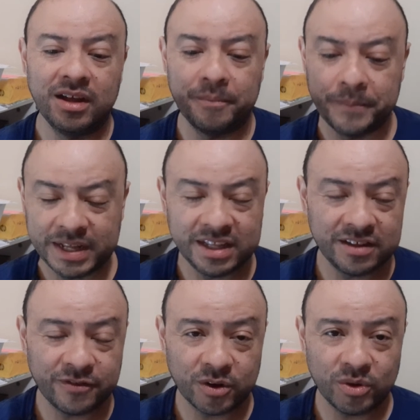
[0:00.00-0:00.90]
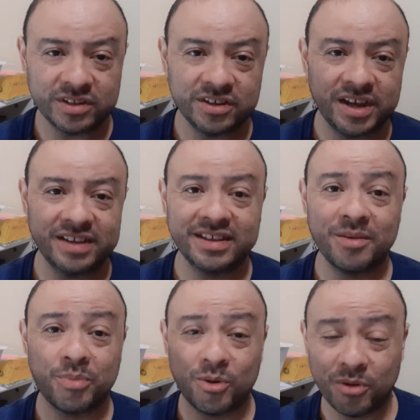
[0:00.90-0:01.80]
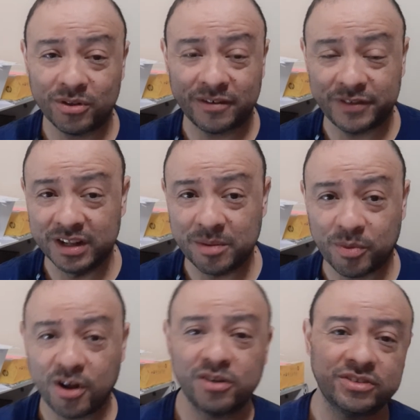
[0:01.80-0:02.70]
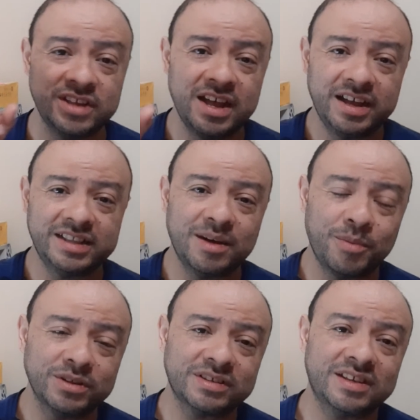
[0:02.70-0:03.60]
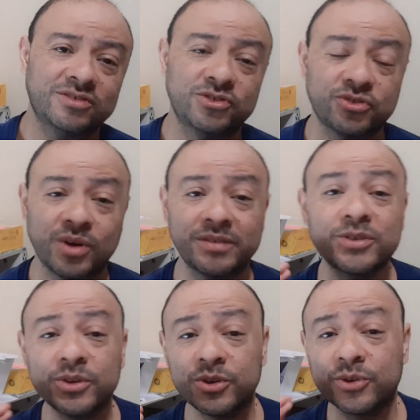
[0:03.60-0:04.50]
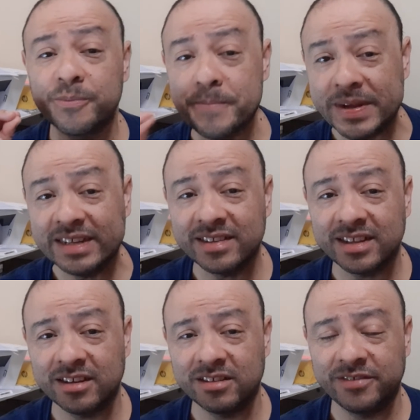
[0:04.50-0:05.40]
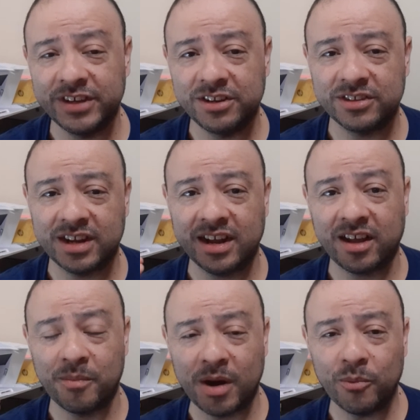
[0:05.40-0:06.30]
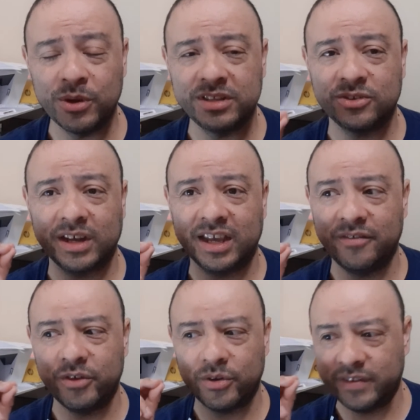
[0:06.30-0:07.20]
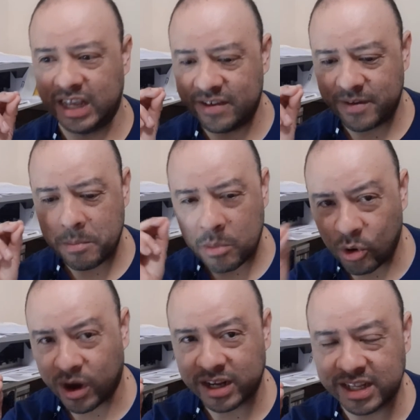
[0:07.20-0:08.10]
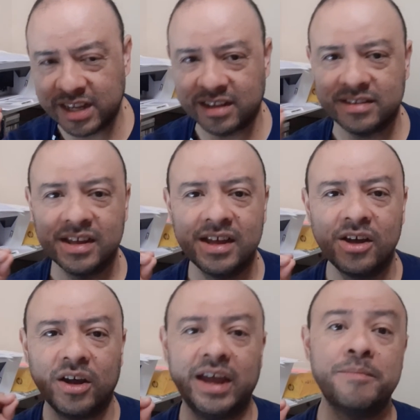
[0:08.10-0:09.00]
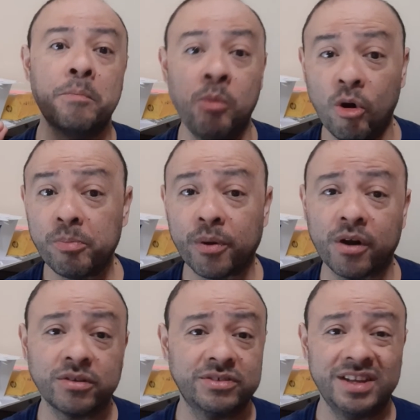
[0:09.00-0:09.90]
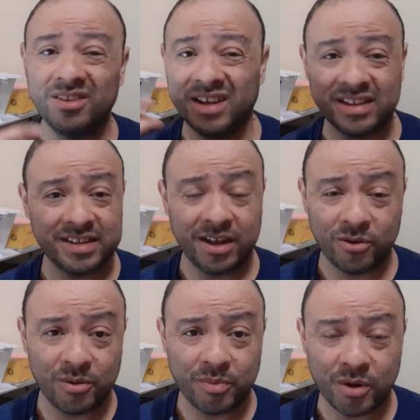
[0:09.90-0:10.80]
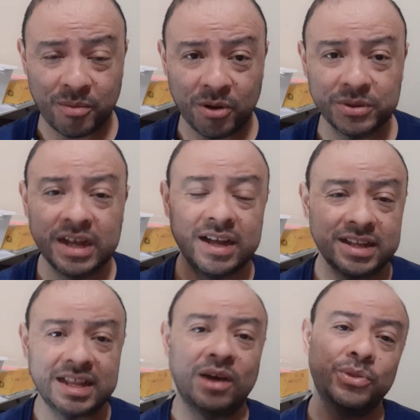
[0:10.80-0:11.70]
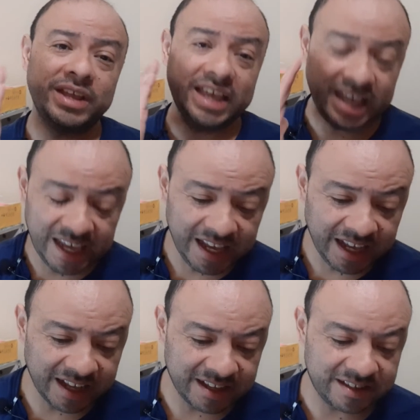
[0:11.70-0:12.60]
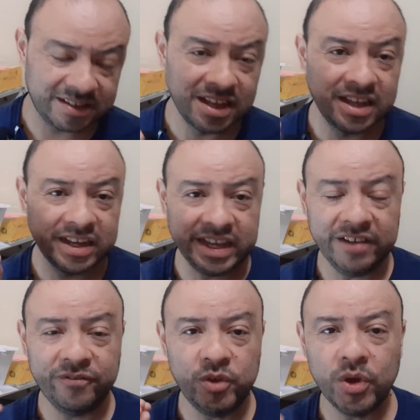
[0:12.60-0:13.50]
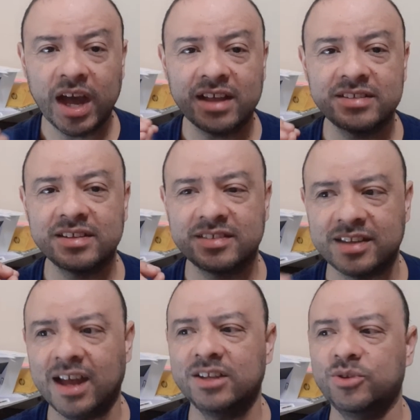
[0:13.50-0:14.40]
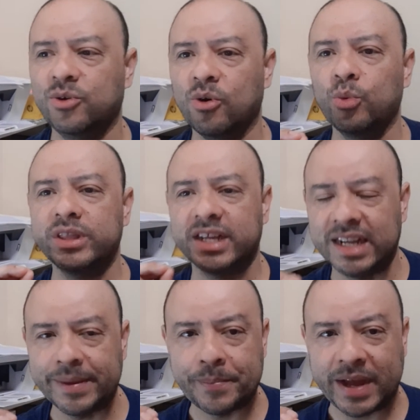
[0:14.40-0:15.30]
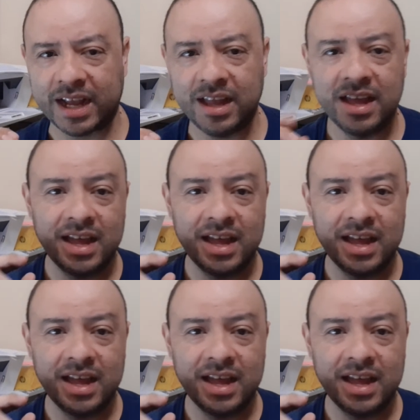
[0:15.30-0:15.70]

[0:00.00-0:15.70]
many different ways that you guys can promote affiliate products, hit that button that says subscribe so you don't miss any of the videos that I come up with, so I give you even more ideas and more products that you guys can go and promote. Now the key is, if you guys decide to go with Clickbank,